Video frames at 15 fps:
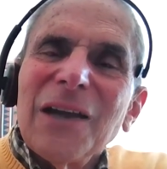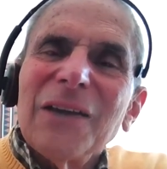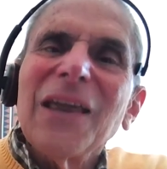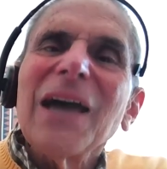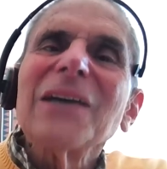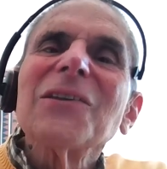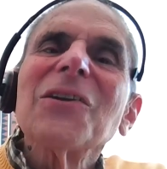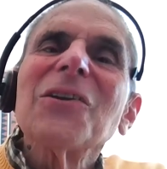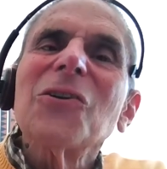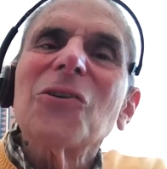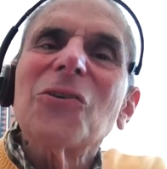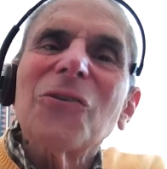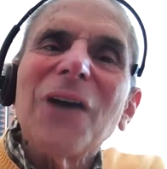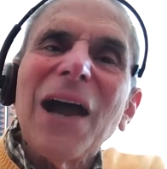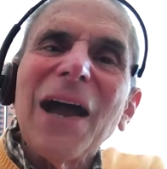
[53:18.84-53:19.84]
and that little
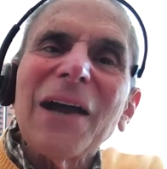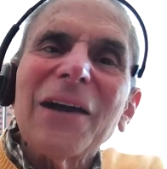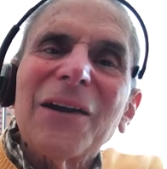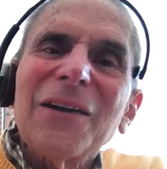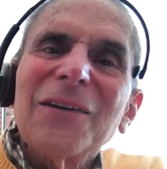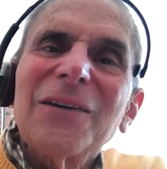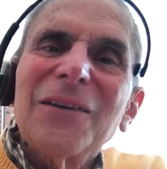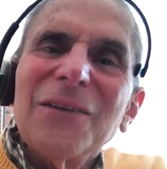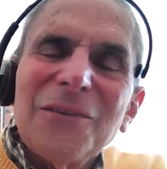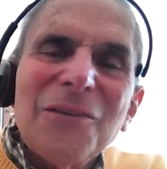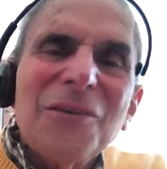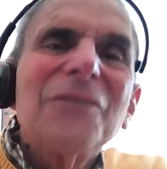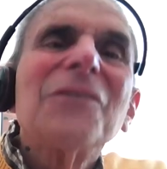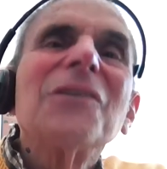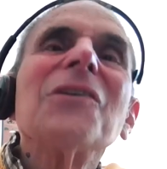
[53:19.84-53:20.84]
crack
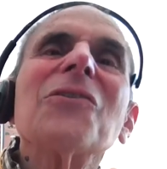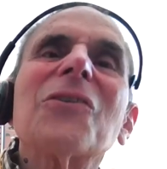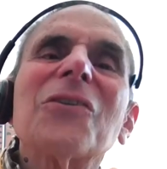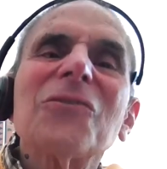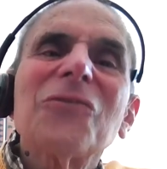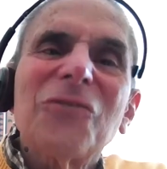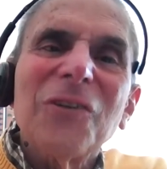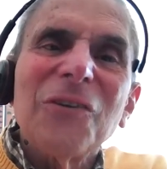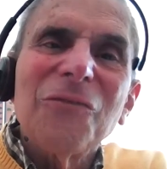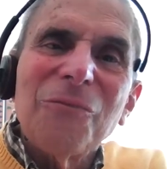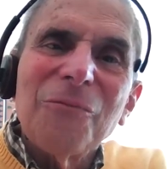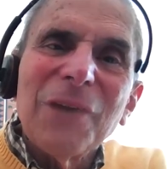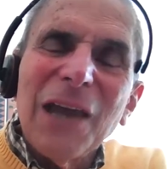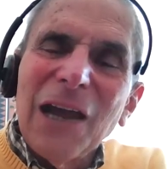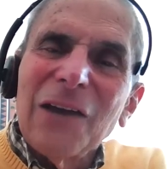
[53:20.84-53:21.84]
that you can see
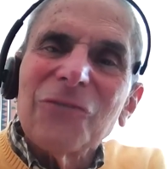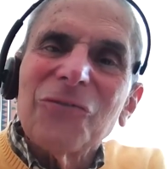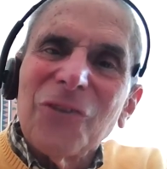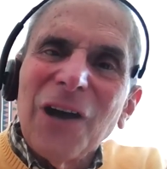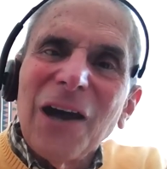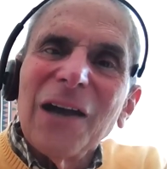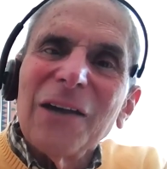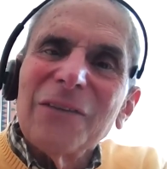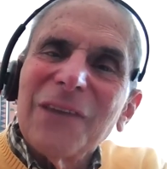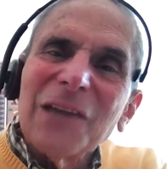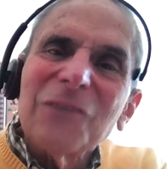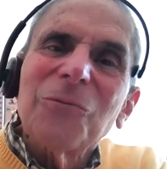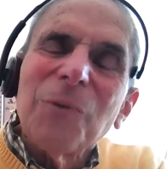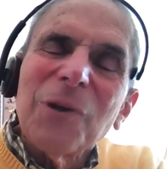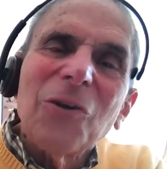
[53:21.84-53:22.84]
from the outside?
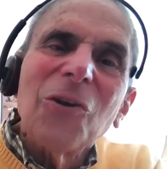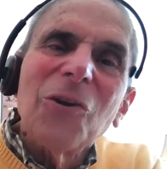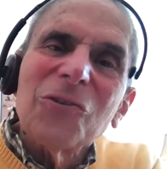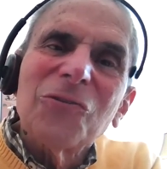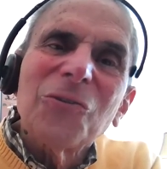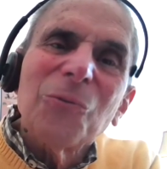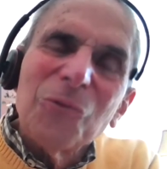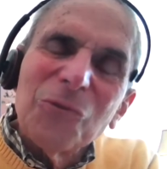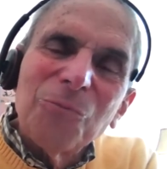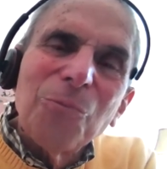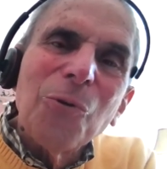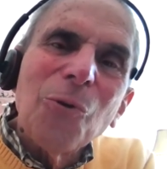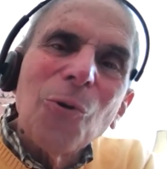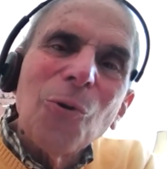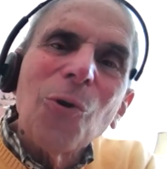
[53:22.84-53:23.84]
That's because it was
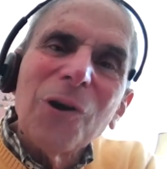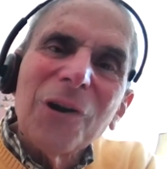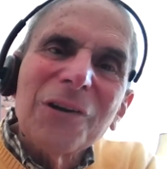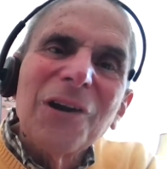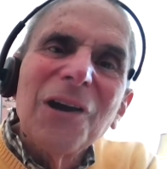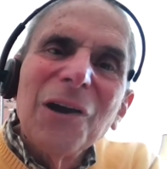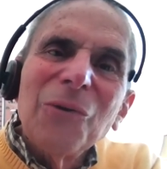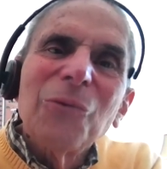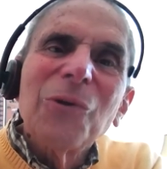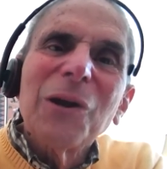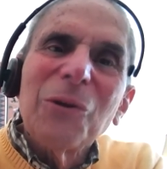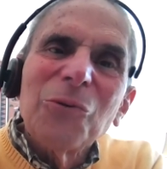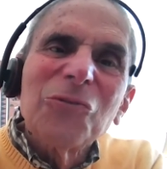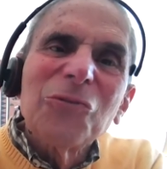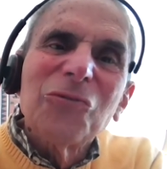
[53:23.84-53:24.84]
poured when
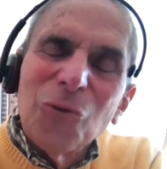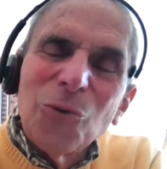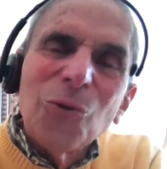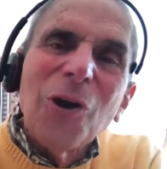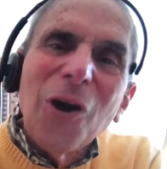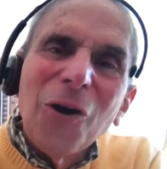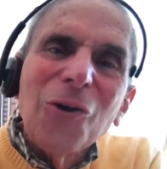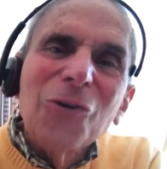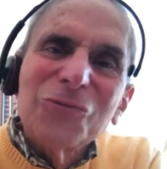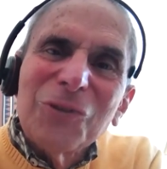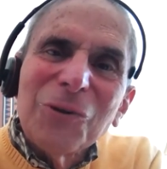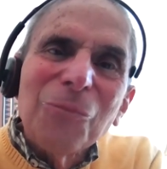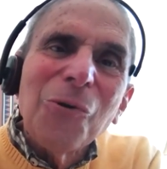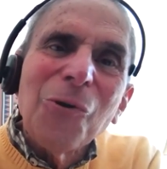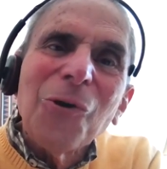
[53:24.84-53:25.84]
it was too cold
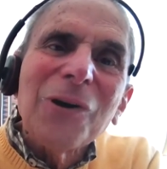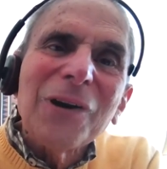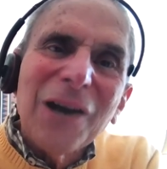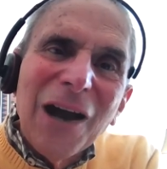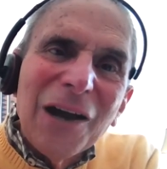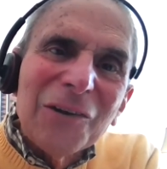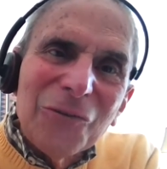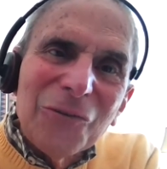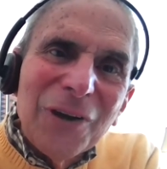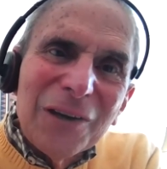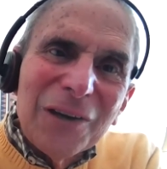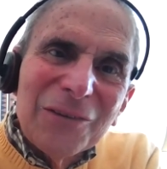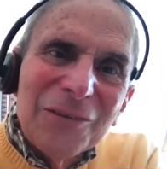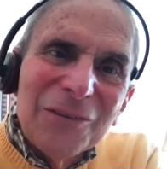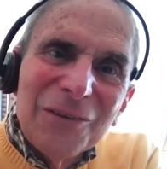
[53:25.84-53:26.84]
to pour
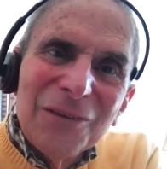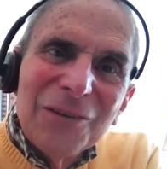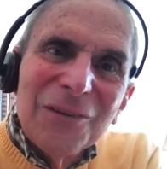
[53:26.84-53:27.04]
concrete.